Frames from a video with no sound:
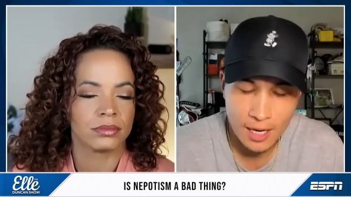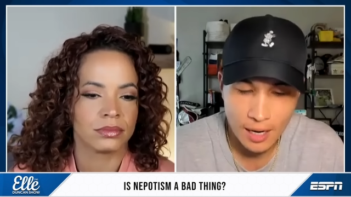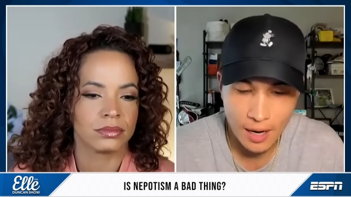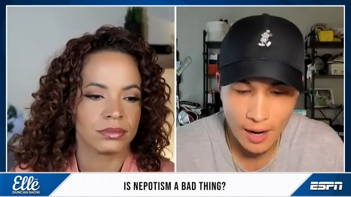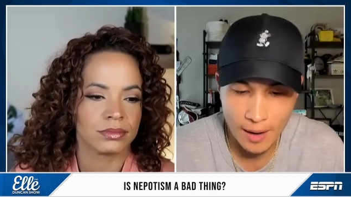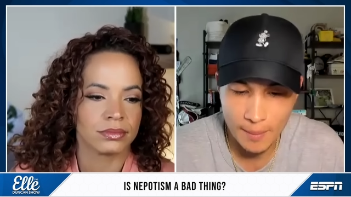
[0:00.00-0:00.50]

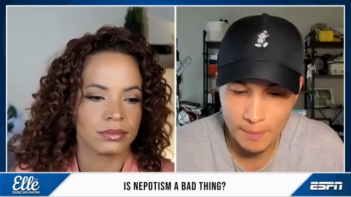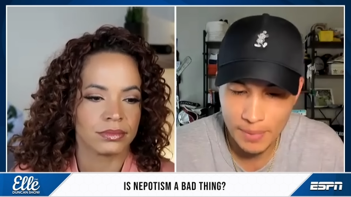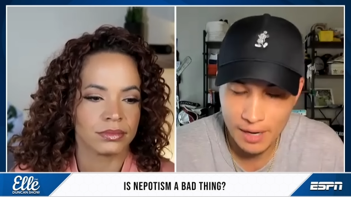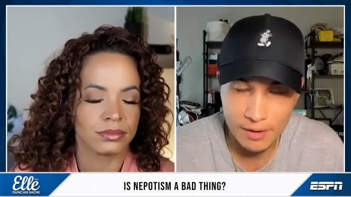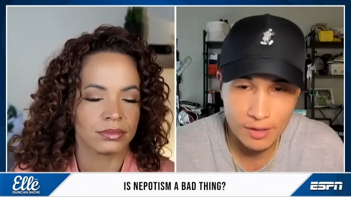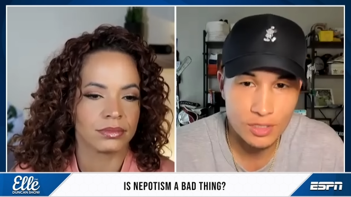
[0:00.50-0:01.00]
Speaker 1: um,
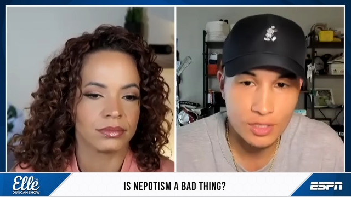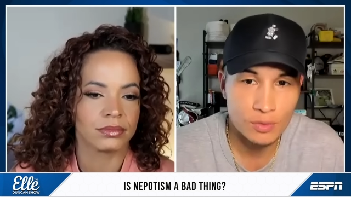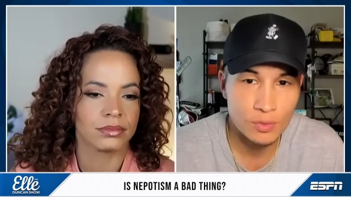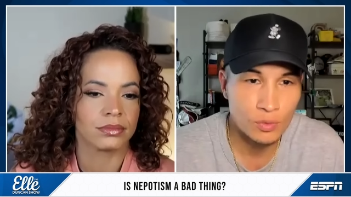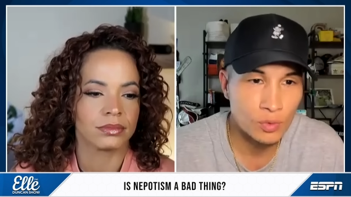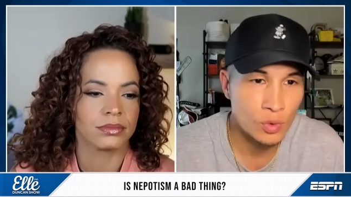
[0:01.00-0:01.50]

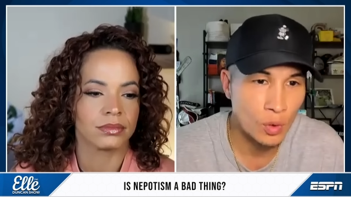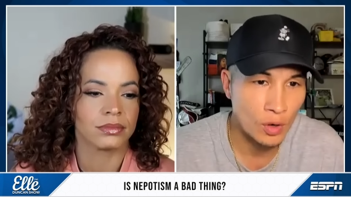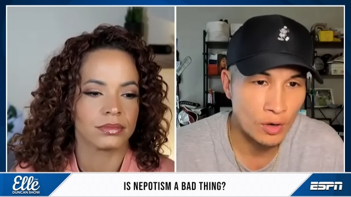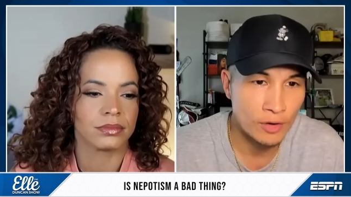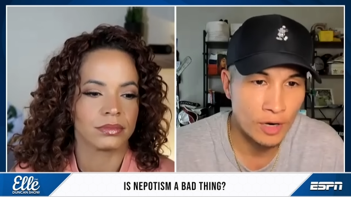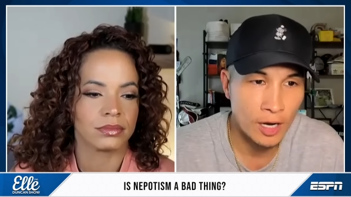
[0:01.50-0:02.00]
parents who
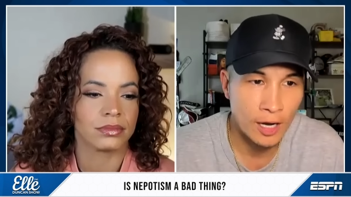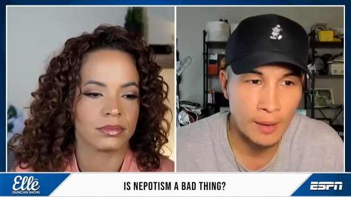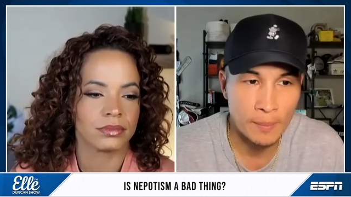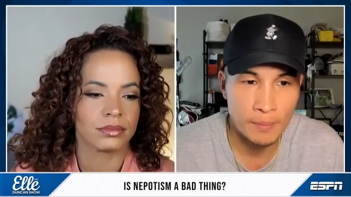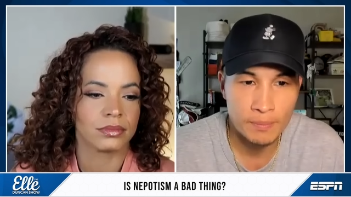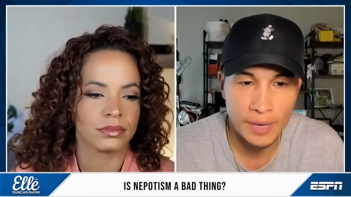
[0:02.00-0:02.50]
are
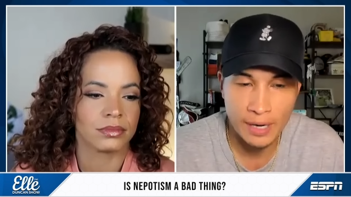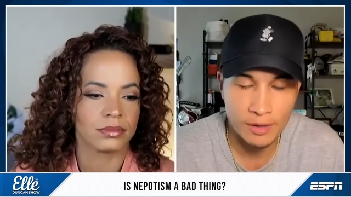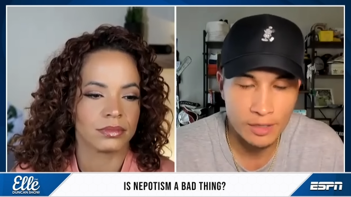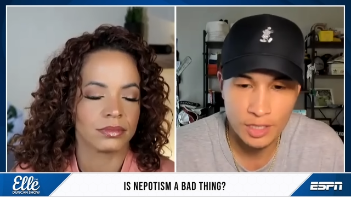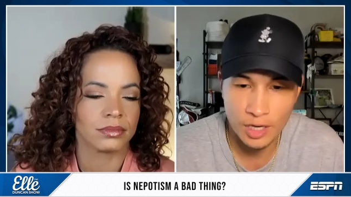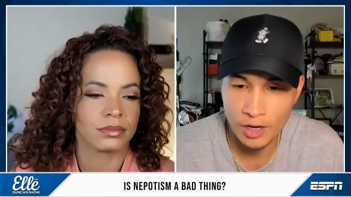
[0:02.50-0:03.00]
um,
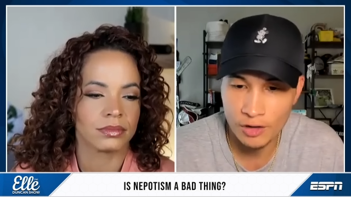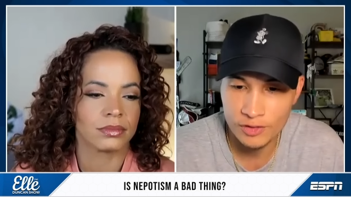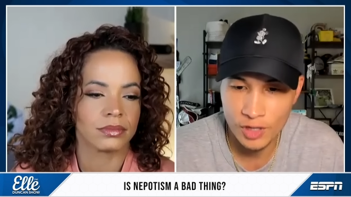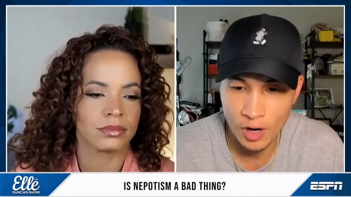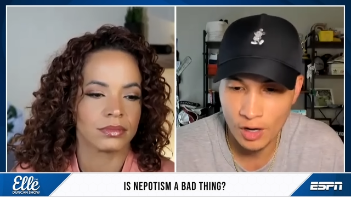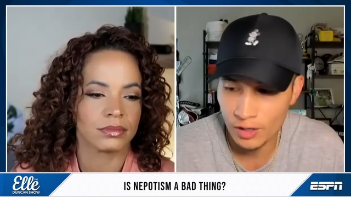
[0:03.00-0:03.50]
parents
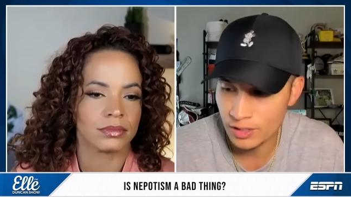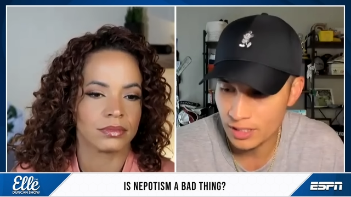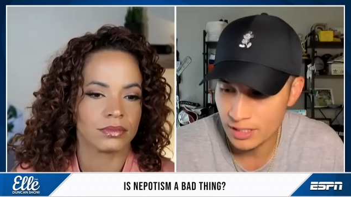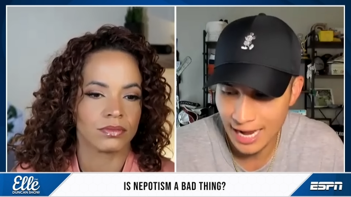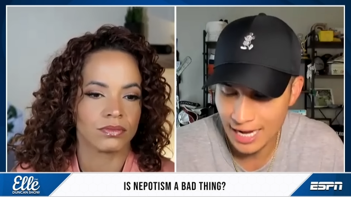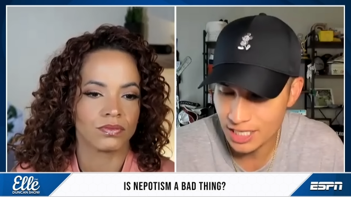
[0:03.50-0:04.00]
of daughters
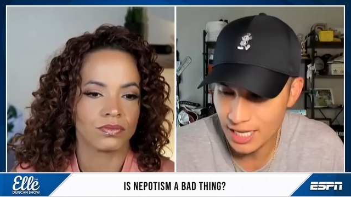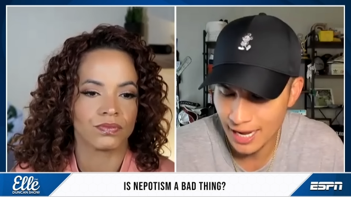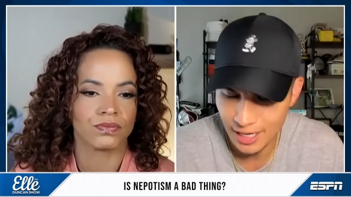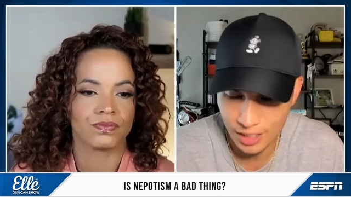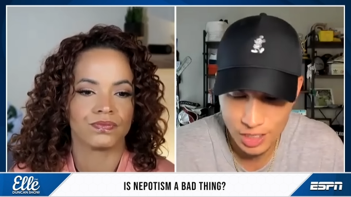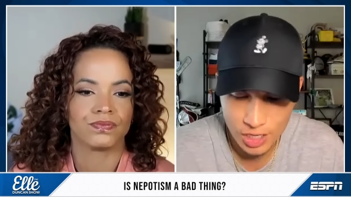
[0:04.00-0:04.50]
it's
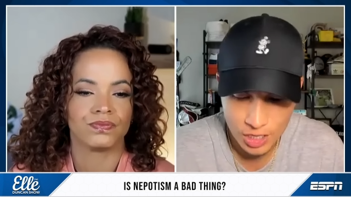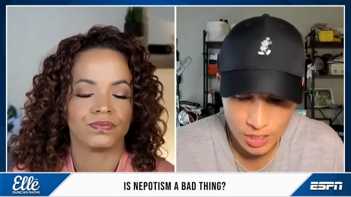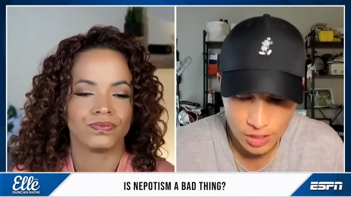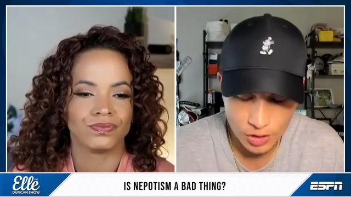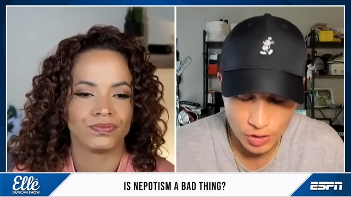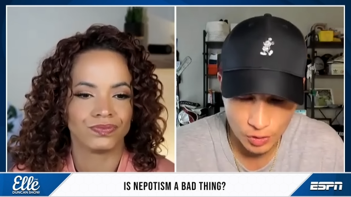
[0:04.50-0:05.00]
hashtag
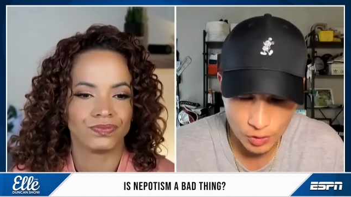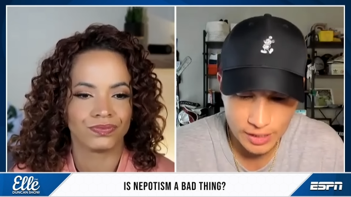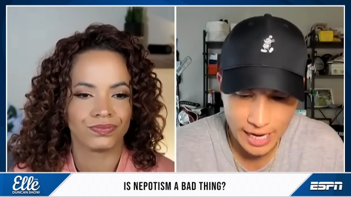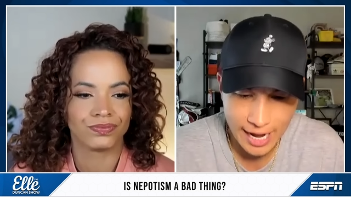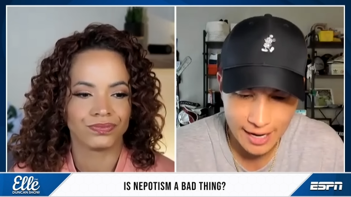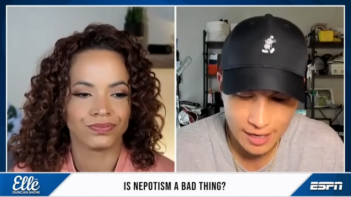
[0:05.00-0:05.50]
girl
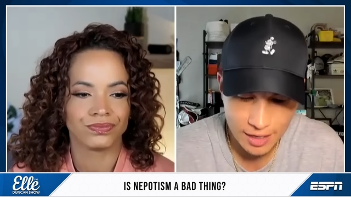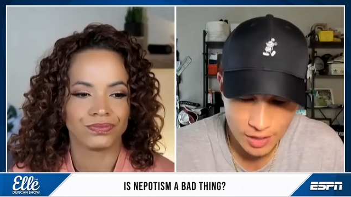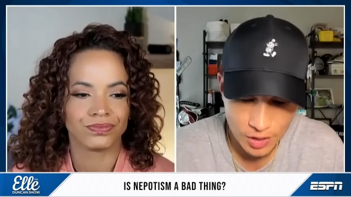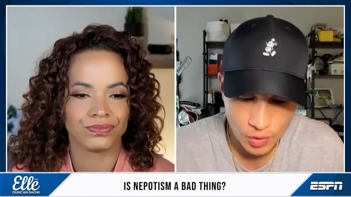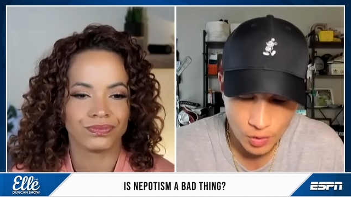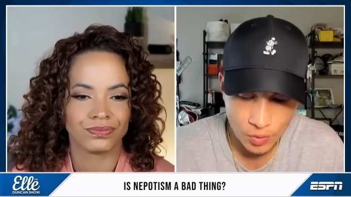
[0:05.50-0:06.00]
dad
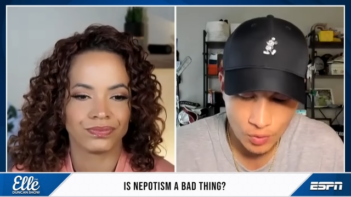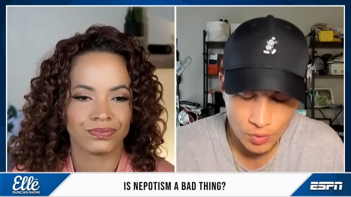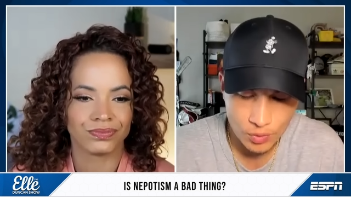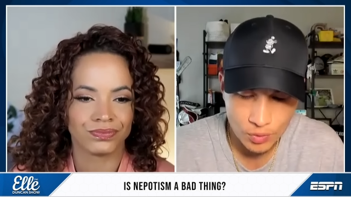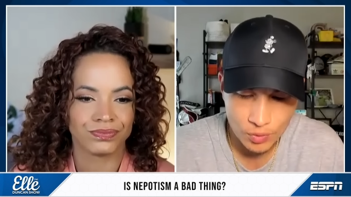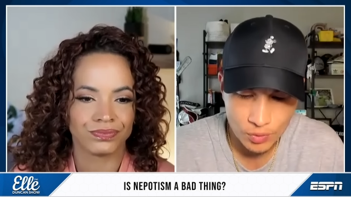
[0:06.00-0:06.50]

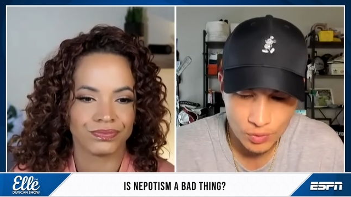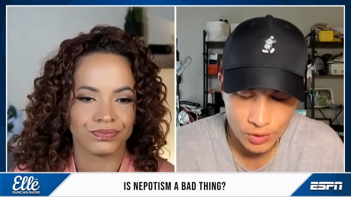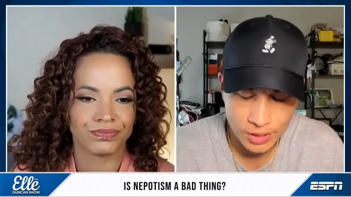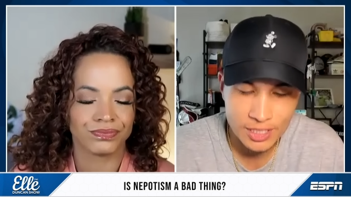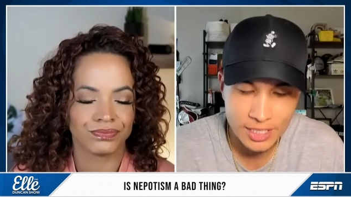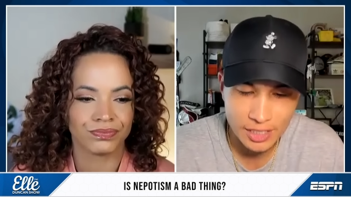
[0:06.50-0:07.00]

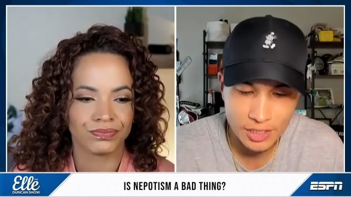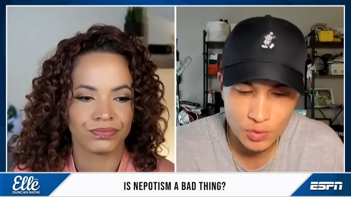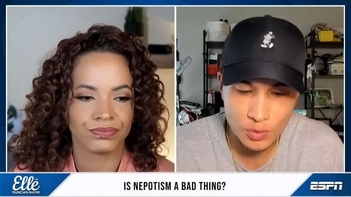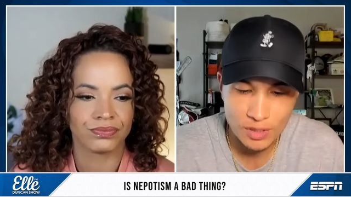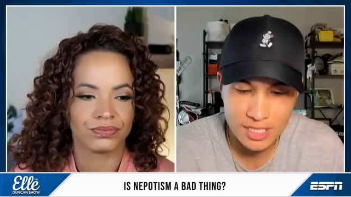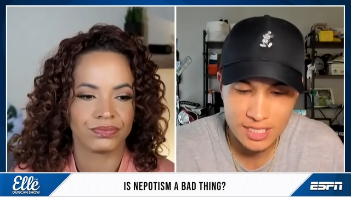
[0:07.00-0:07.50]
you said you
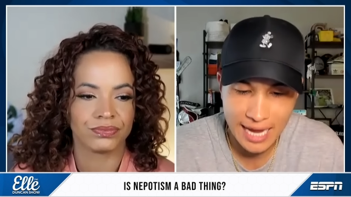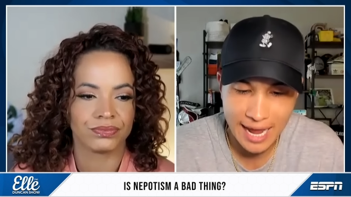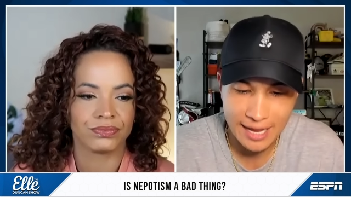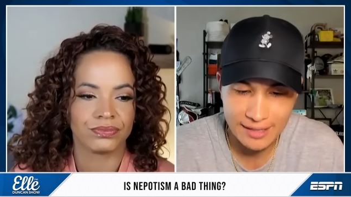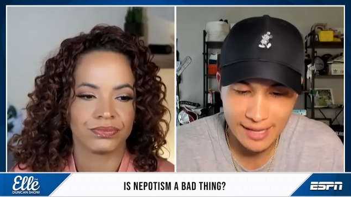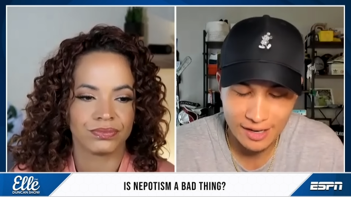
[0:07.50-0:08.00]
sort of
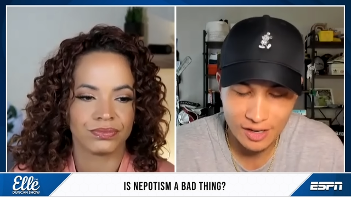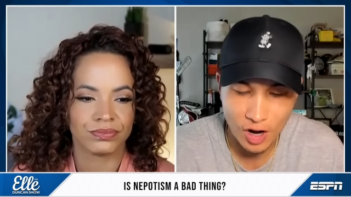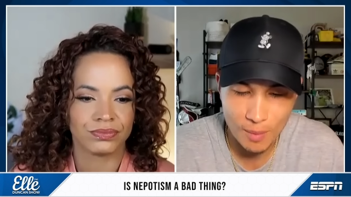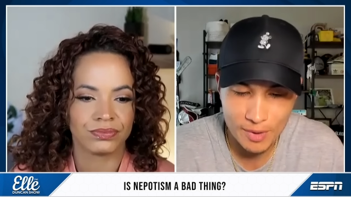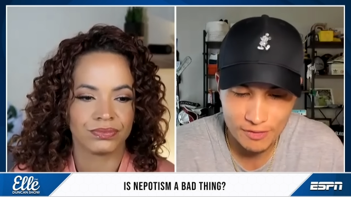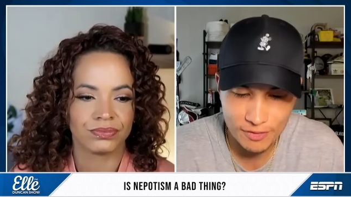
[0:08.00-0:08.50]
sat in that
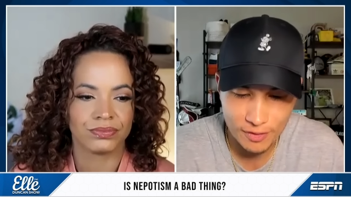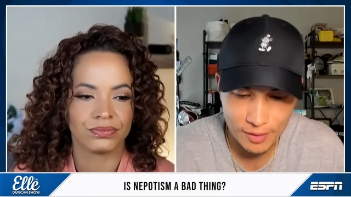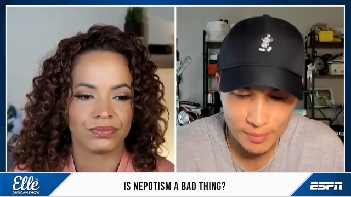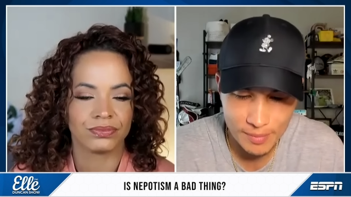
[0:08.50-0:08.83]
comment for a